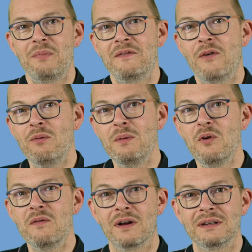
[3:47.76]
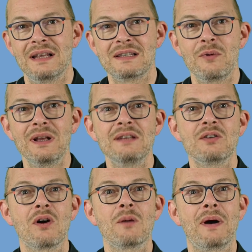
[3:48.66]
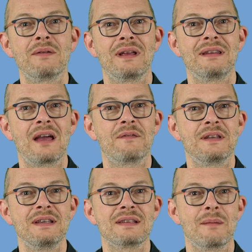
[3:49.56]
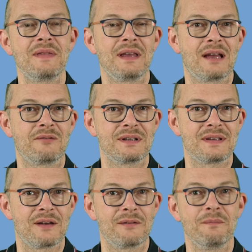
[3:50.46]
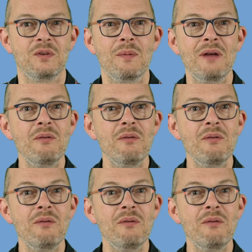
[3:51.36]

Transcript: Before we move on, let's quickly talk about that FD something address here. You may